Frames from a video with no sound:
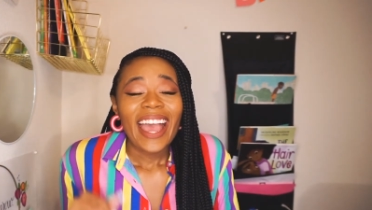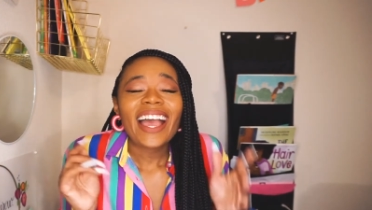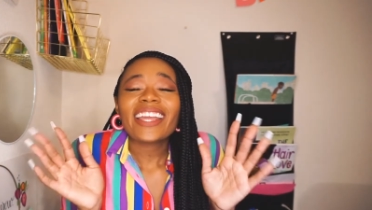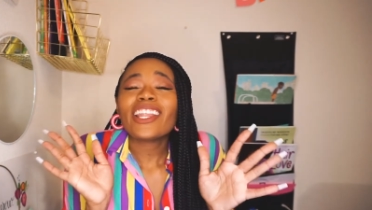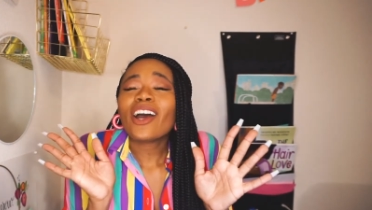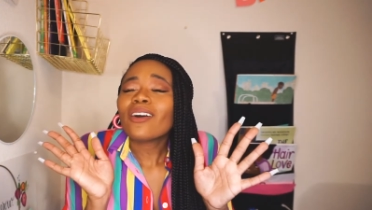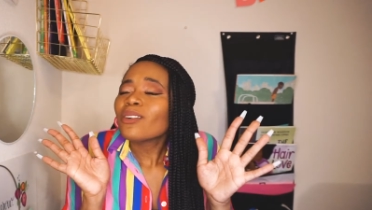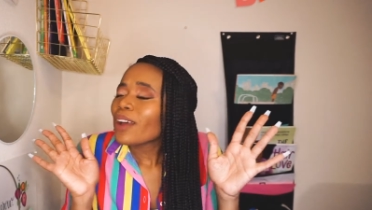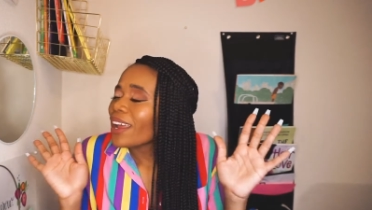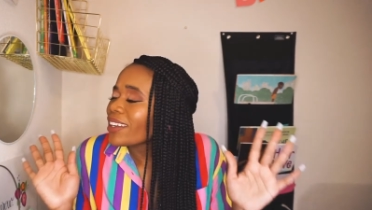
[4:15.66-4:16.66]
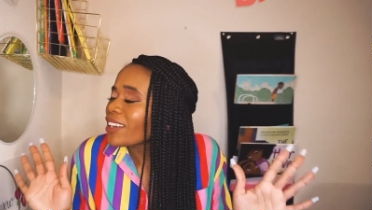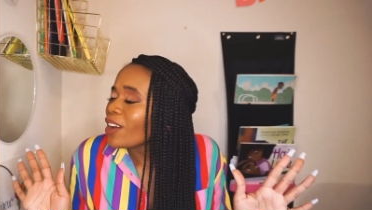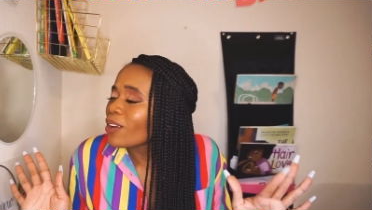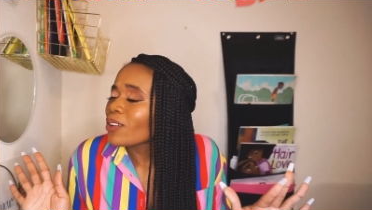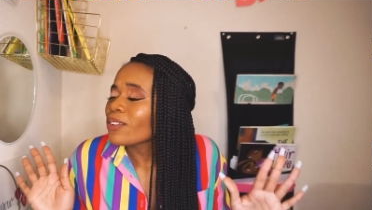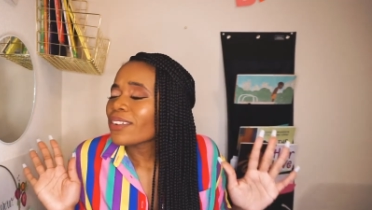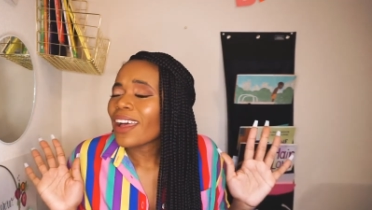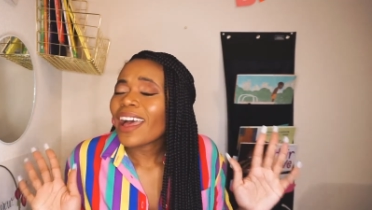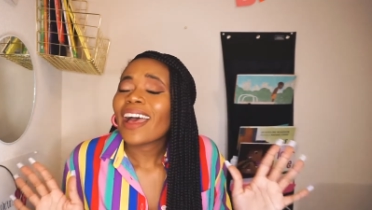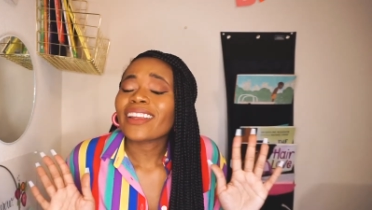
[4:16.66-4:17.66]
I know, I know,
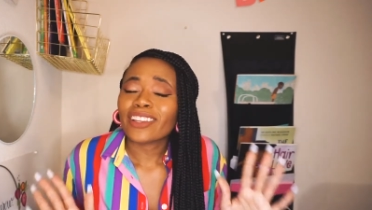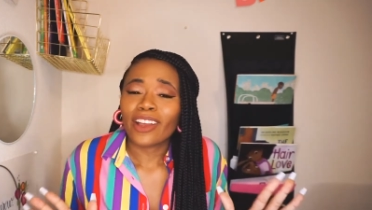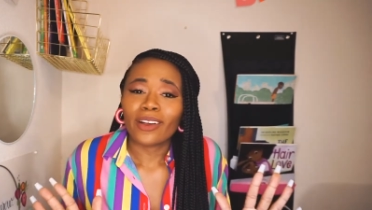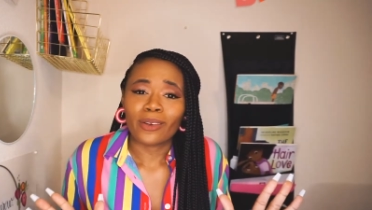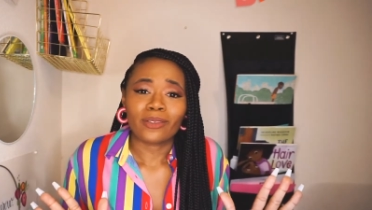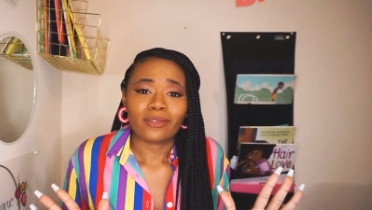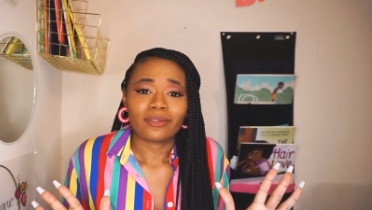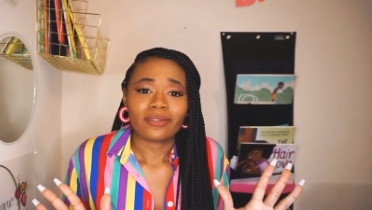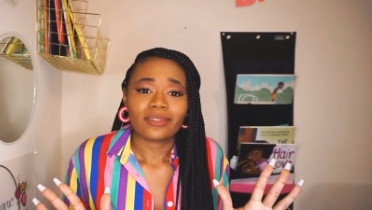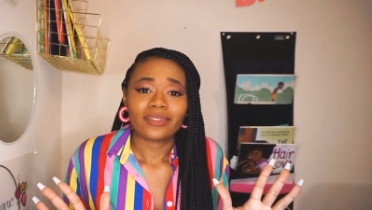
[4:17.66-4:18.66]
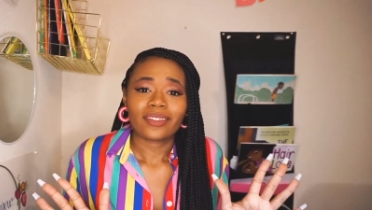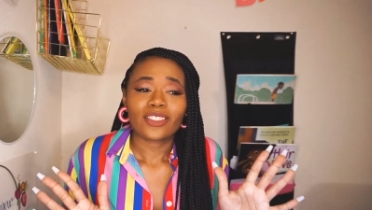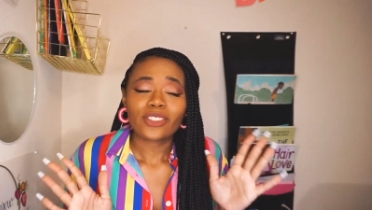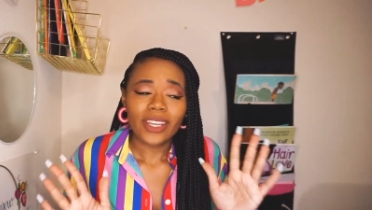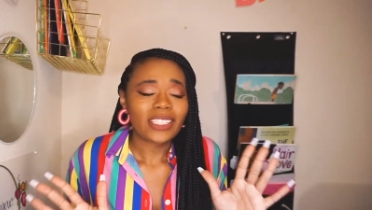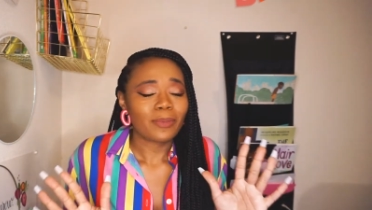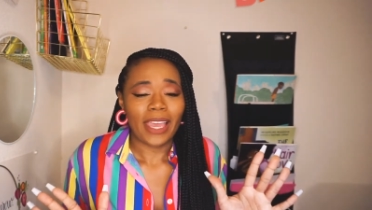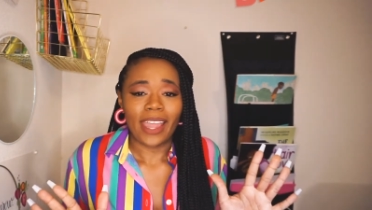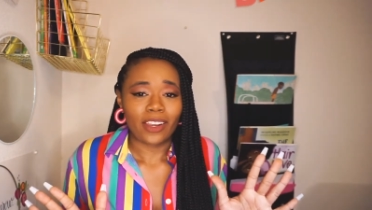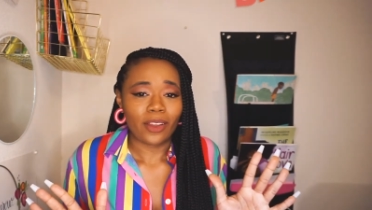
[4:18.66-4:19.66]
I know. Trust me,
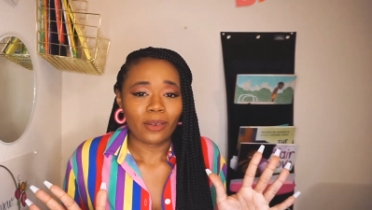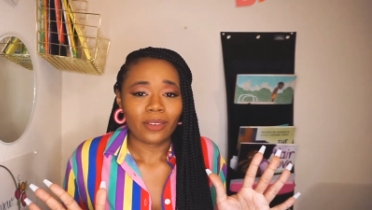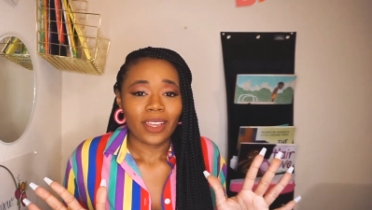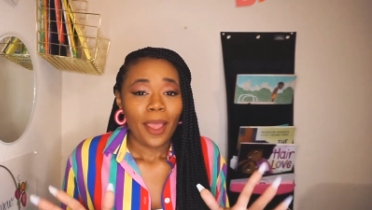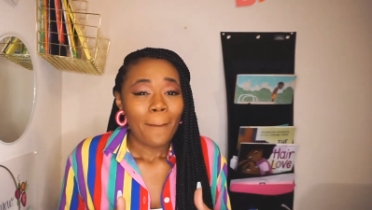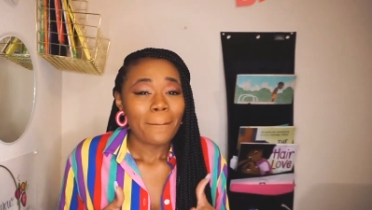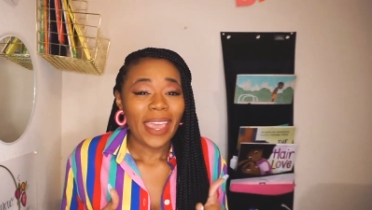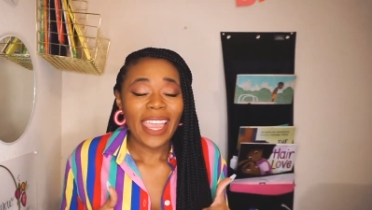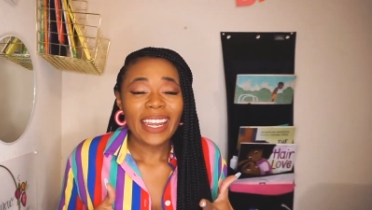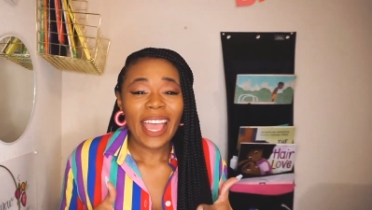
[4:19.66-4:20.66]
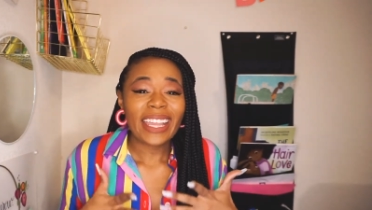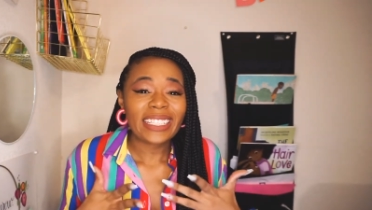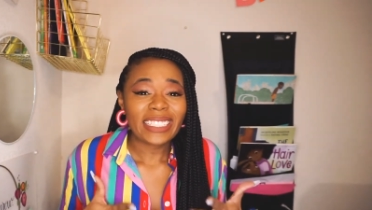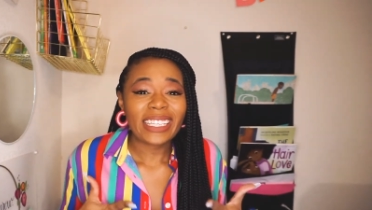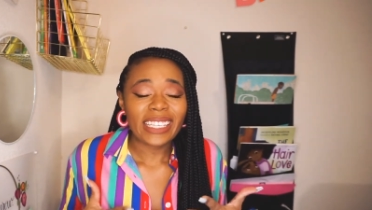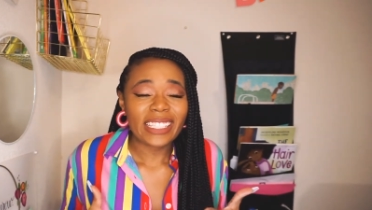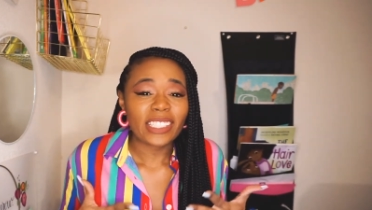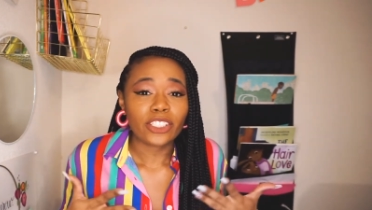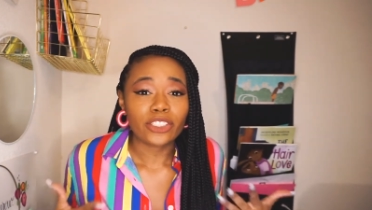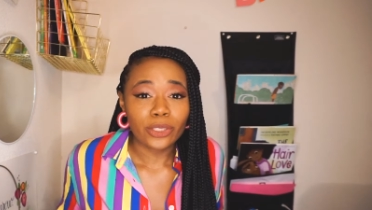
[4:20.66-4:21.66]
I know. Main idea is
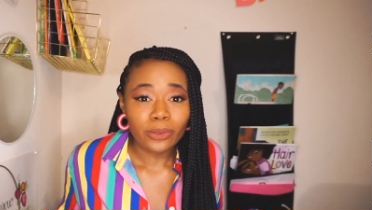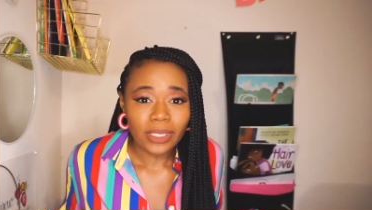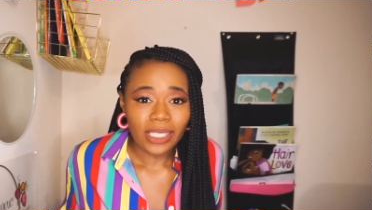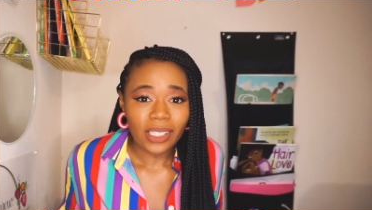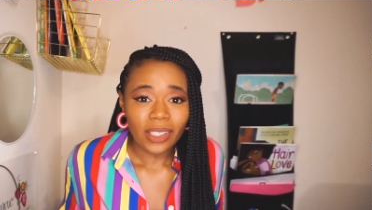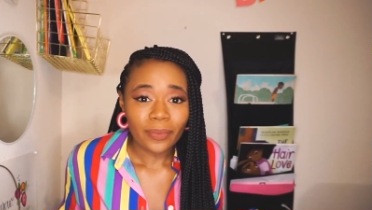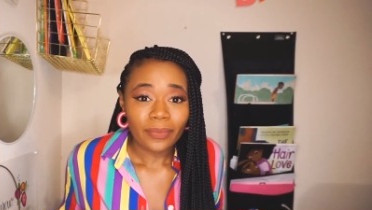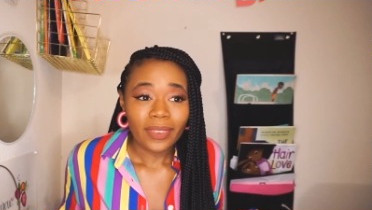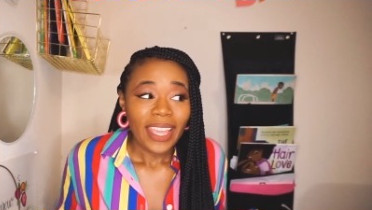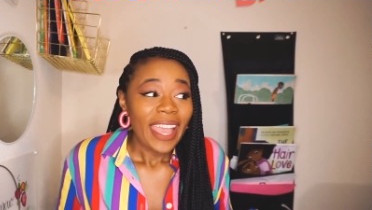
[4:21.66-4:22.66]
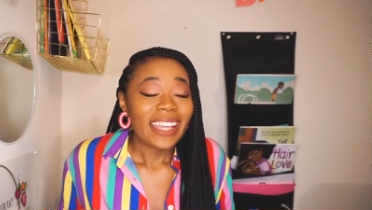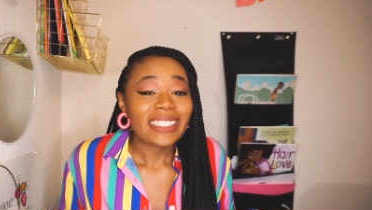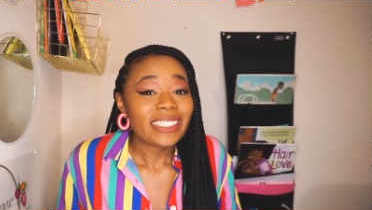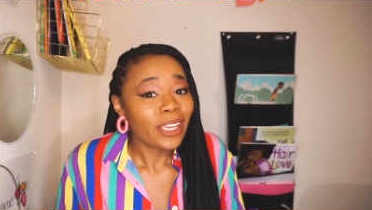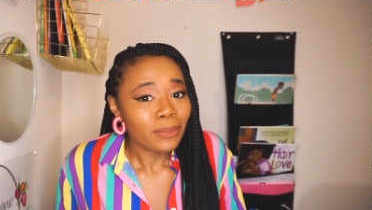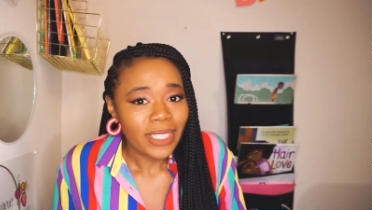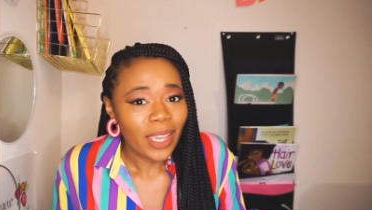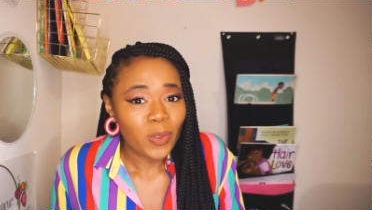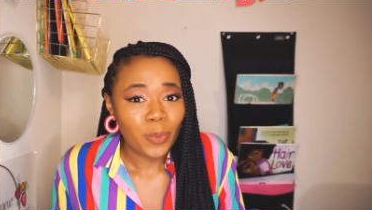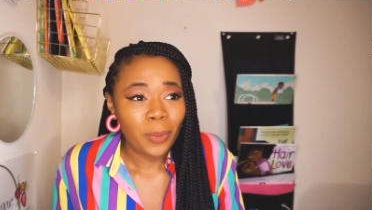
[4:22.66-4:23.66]
a doozy. And
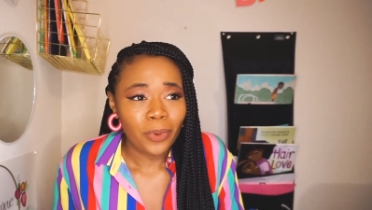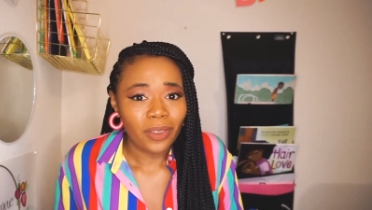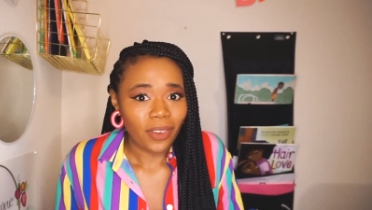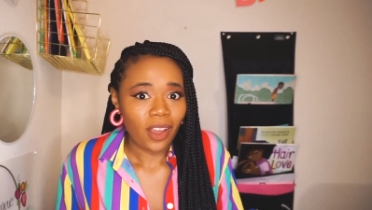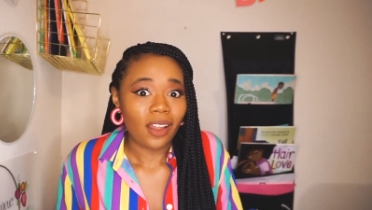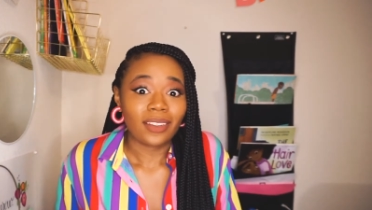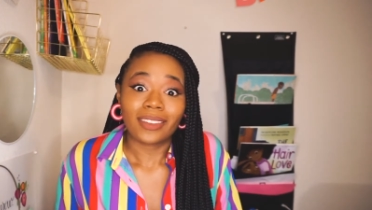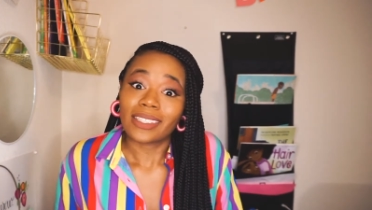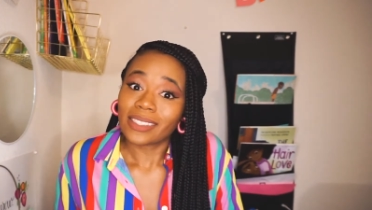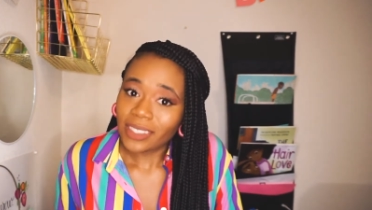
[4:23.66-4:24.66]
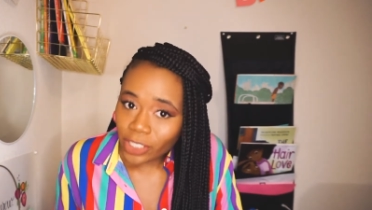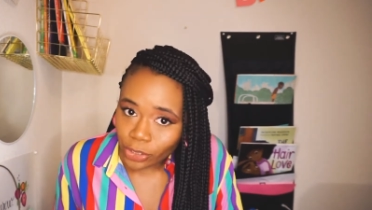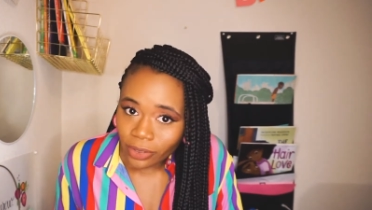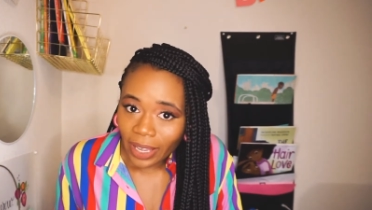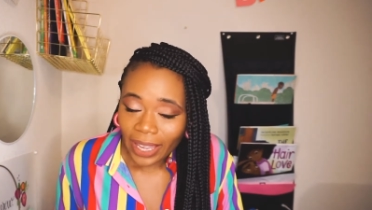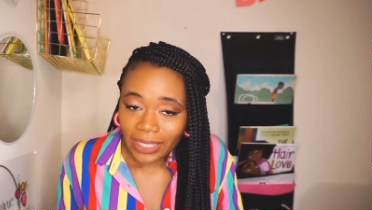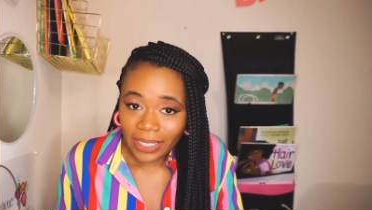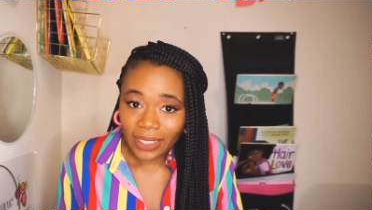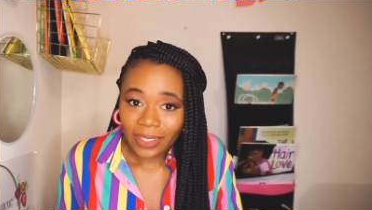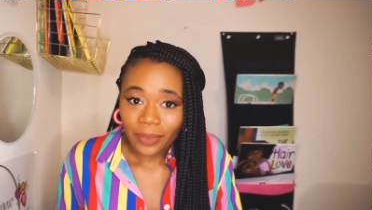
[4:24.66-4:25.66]
sometimes people even call it the central
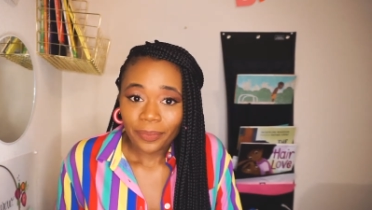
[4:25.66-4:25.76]
idea.